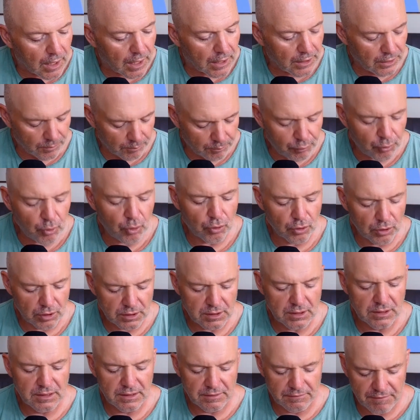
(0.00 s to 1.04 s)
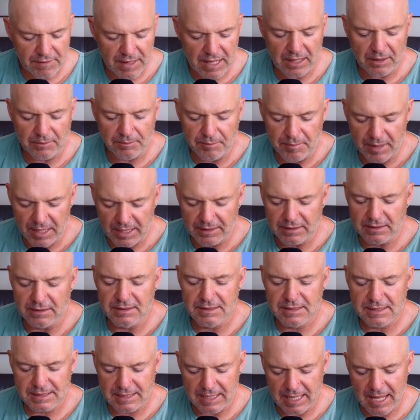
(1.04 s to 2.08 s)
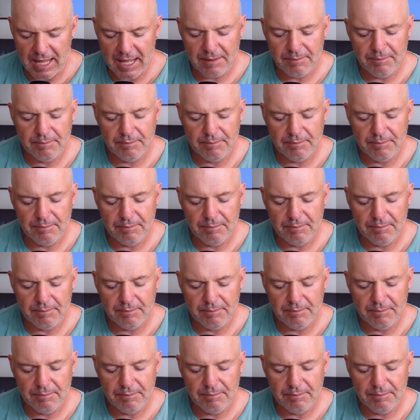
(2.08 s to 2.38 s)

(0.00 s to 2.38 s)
An important developmental step